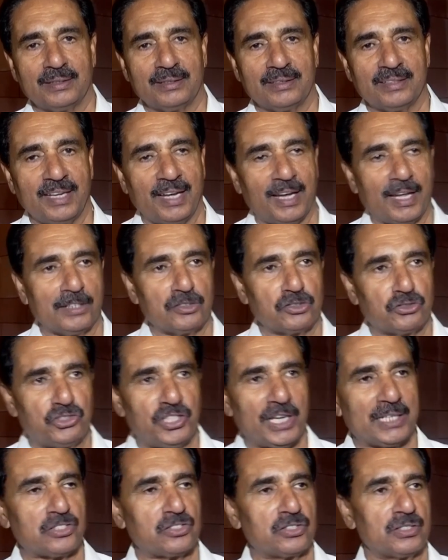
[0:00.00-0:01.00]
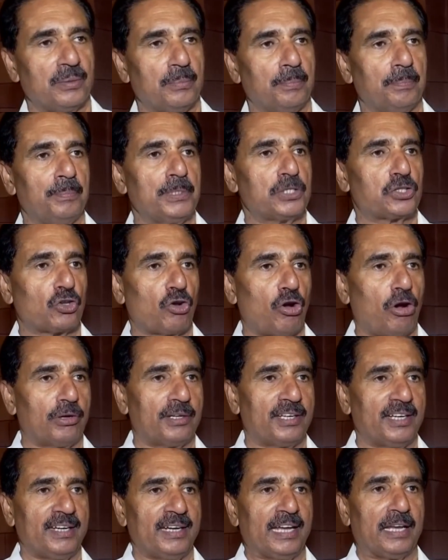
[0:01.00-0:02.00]
they are just
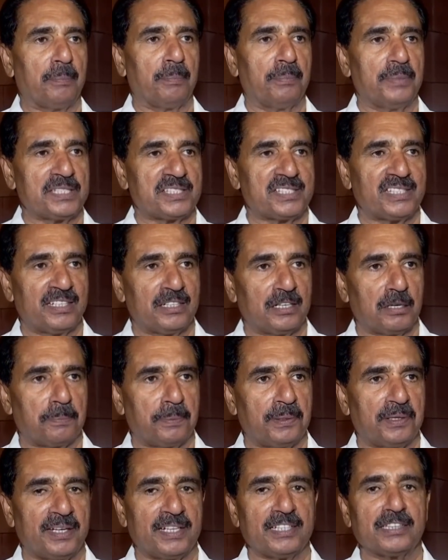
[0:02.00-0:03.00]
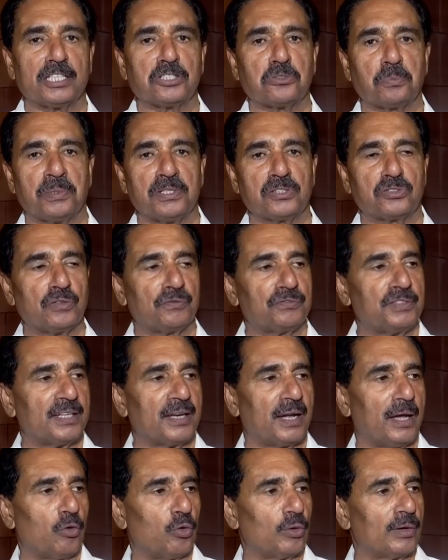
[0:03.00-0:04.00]
misquoting and misinterpreting the speech of the
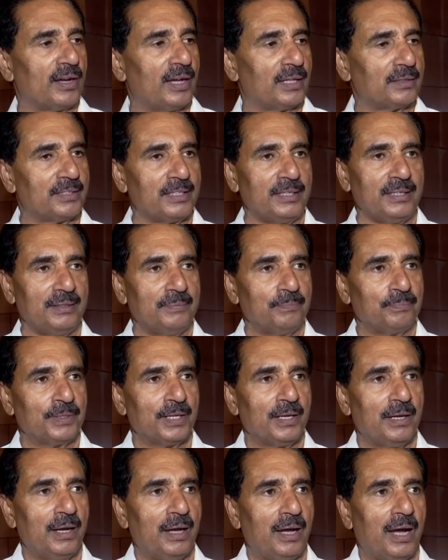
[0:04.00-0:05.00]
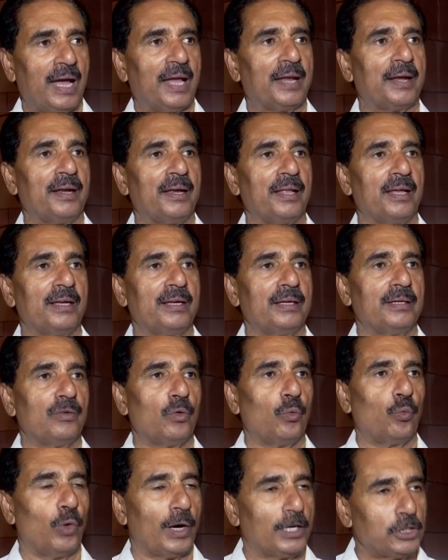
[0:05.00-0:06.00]
Rahul Gandhi. And uh,
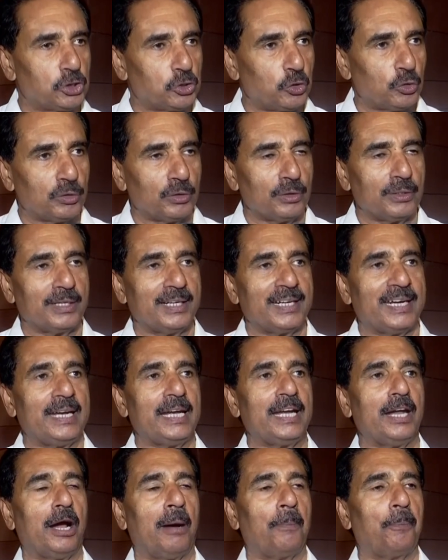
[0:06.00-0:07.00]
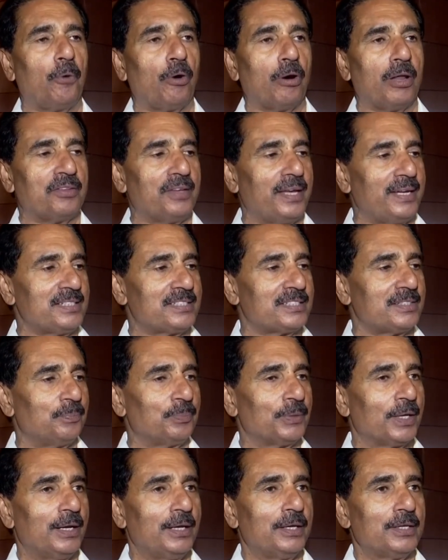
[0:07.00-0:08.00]
why should he apologize?
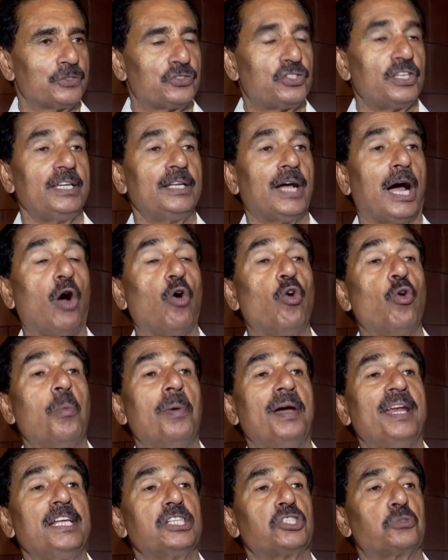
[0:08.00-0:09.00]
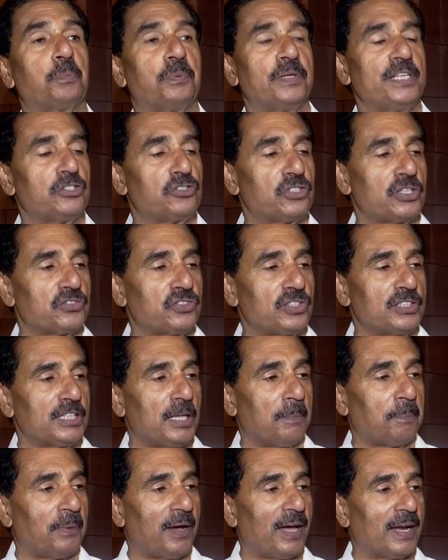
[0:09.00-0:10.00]
See, how many speeches in
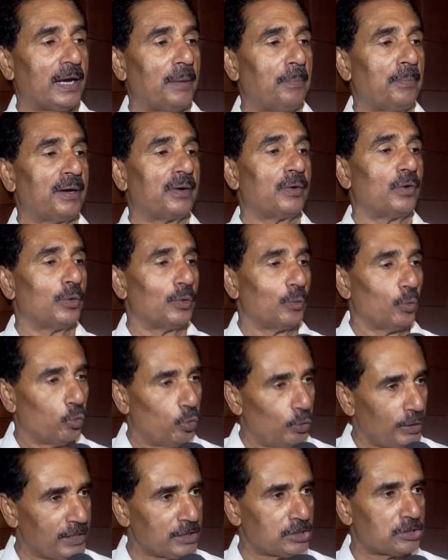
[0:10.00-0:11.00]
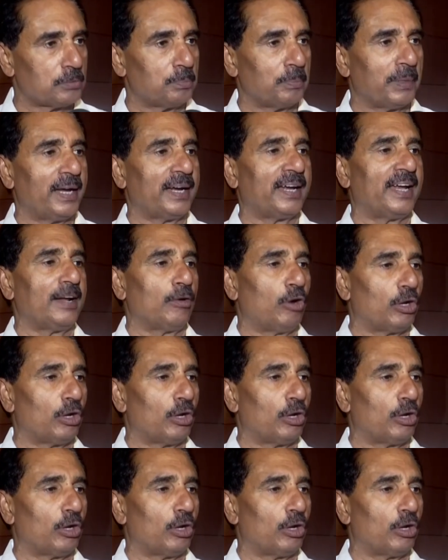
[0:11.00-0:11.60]
the parliament, who is making